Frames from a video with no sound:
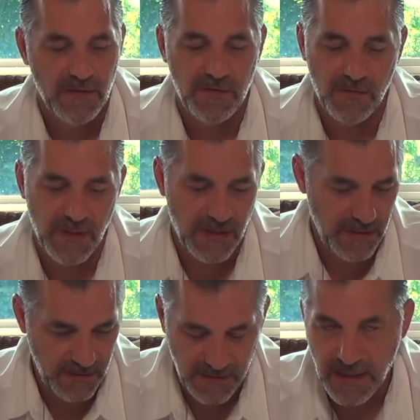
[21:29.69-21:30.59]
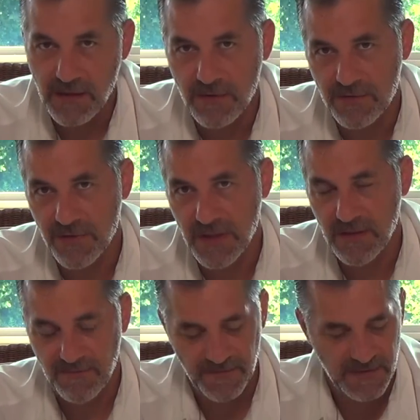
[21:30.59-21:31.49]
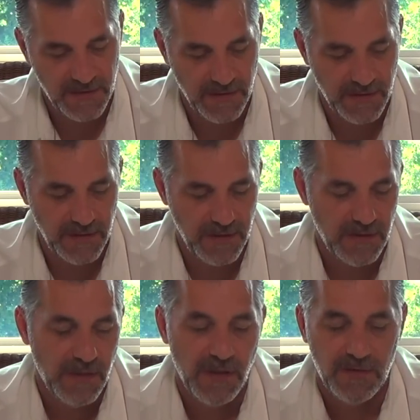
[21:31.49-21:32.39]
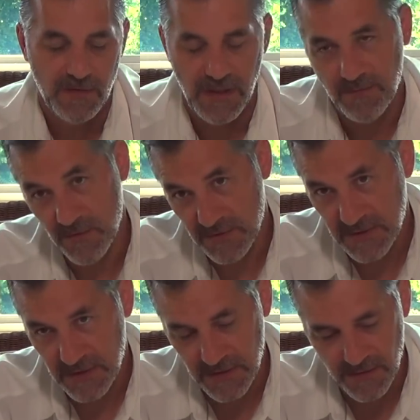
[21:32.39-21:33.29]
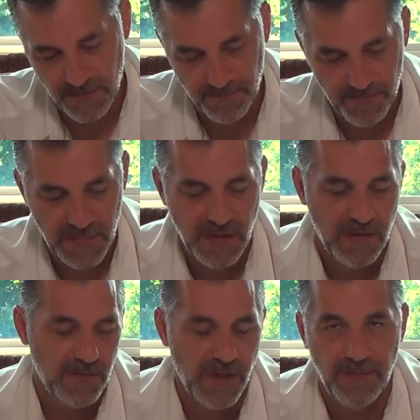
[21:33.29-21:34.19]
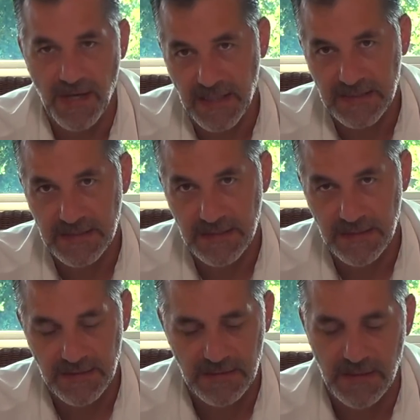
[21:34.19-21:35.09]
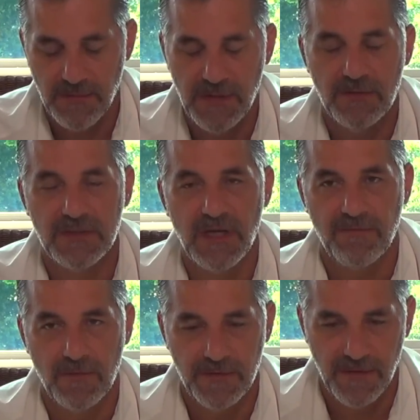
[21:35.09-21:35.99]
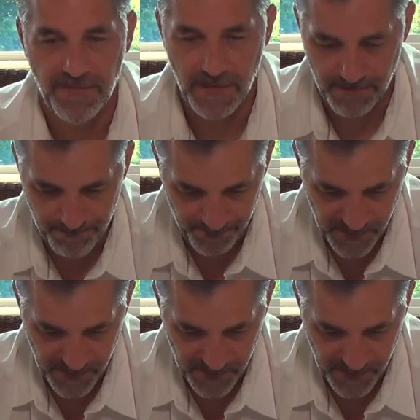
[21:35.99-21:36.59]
to a technical training facility to a museum to a magazine. I mean, there's several different